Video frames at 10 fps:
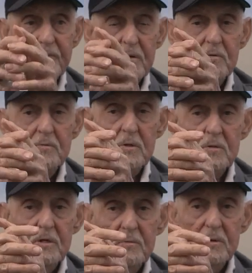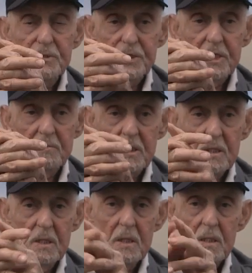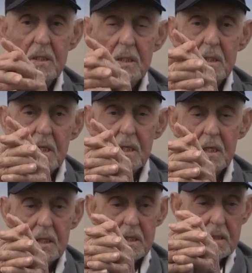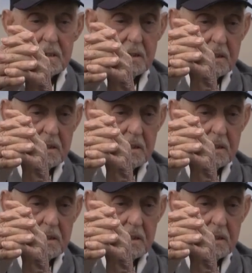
flew Iwo Jima uh,